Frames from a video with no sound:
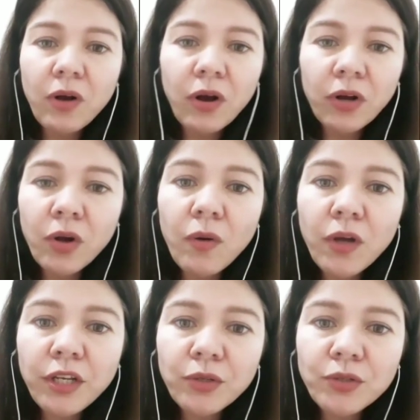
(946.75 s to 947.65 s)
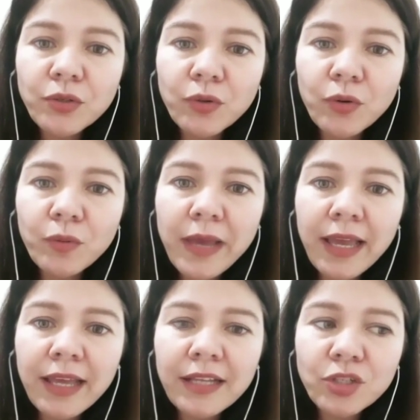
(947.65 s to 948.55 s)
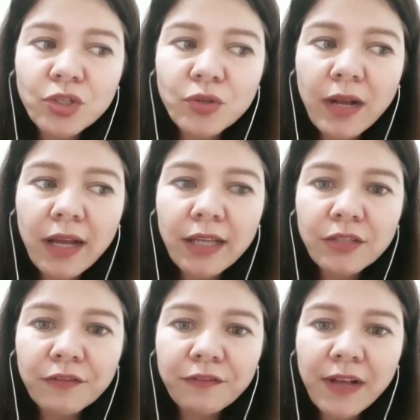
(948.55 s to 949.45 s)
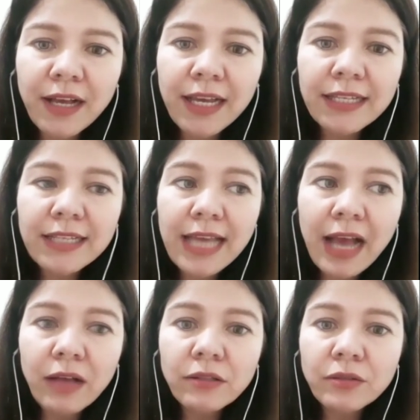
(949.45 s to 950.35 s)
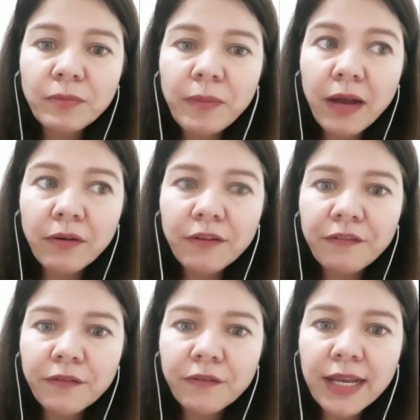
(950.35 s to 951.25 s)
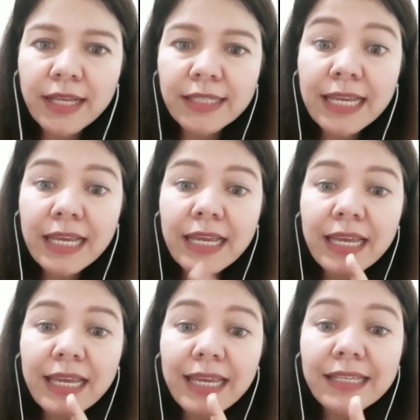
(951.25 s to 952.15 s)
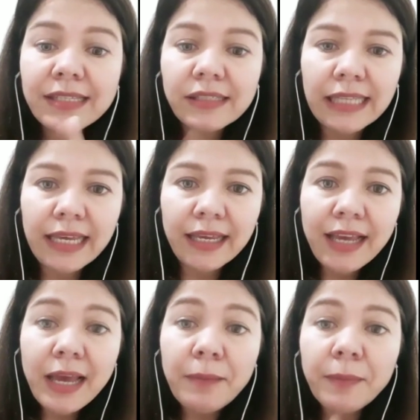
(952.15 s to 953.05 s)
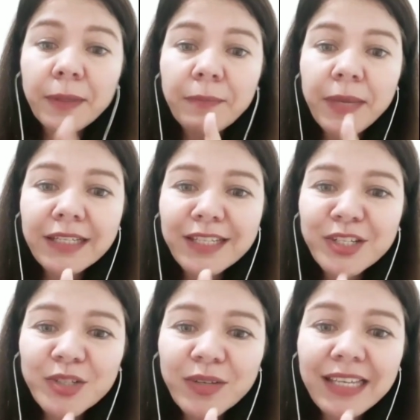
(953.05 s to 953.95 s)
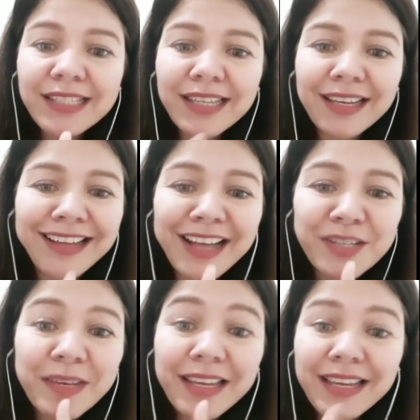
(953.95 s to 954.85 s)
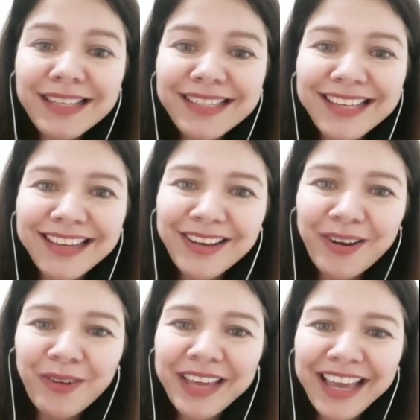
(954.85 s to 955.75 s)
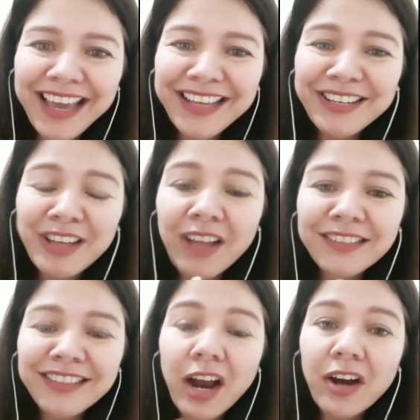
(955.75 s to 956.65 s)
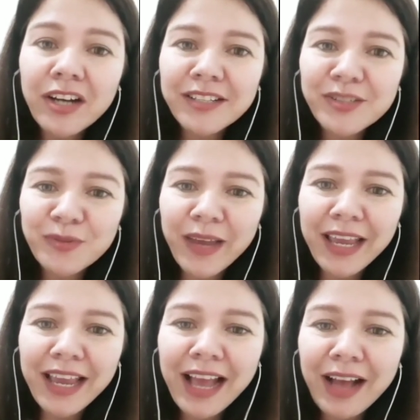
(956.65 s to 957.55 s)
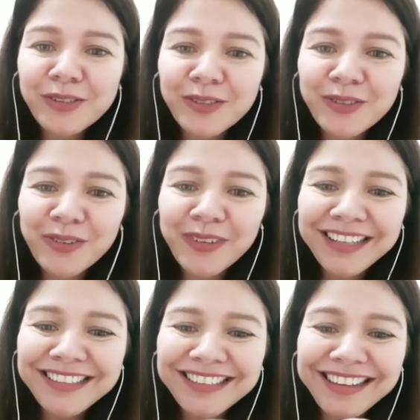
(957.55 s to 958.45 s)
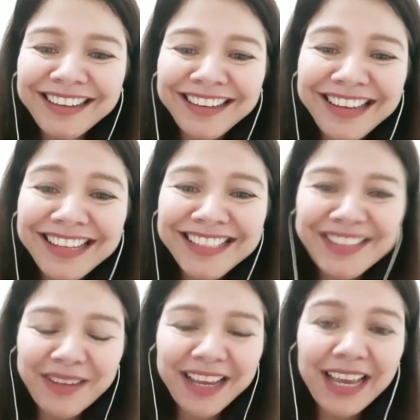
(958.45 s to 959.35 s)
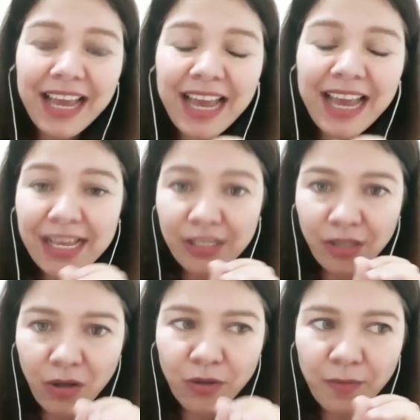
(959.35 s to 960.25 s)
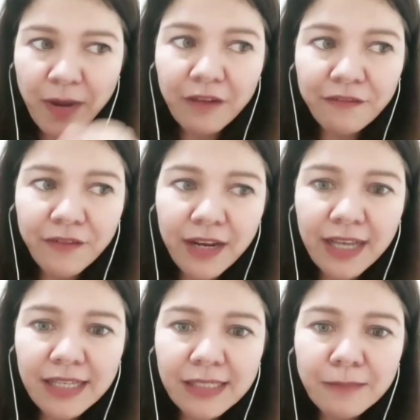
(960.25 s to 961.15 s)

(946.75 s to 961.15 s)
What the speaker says: Go on YouTube and try to find how to paraphrase easily. But pay attention to easy. It has to be easy, okay? Not the hardest way. How to do it in an easy way. So you paraphrase,